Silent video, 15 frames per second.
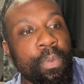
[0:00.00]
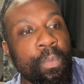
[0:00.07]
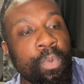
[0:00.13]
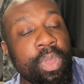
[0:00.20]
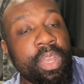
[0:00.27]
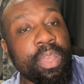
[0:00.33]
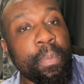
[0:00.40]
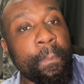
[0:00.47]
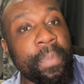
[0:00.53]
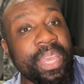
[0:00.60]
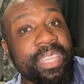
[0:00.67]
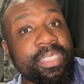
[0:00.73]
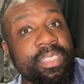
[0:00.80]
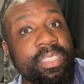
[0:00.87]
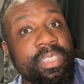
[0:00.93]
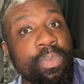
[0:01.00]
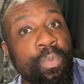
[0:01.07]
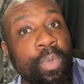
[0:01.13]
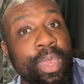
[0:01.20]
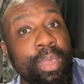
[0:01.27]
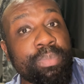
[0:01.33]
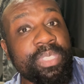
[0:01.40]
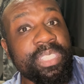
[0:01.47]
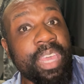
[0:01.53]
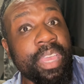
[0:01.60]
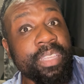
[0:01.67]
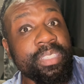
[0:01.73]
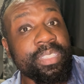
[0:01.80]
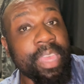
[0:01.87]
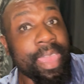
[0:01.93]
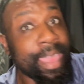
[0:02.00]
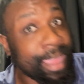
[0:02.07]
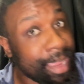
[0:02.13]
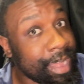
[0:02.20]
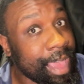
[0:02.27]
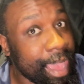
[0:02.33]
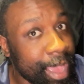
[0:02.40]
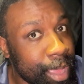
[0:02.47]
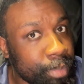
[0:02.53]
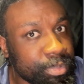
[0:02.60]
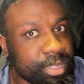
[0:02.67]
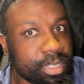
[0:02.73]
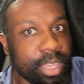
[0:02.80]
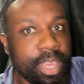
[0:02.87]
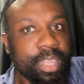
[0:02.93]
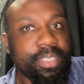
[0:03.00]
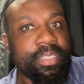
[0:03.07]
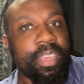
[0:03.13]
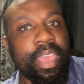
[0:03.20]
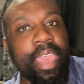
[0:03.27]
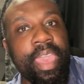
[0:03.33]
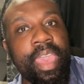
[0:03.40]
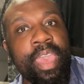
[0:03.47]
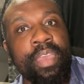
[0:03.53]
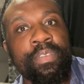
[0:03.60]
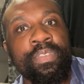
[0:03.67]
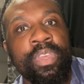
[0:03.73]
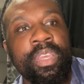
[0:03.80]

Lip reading: one of the best websites and apps to have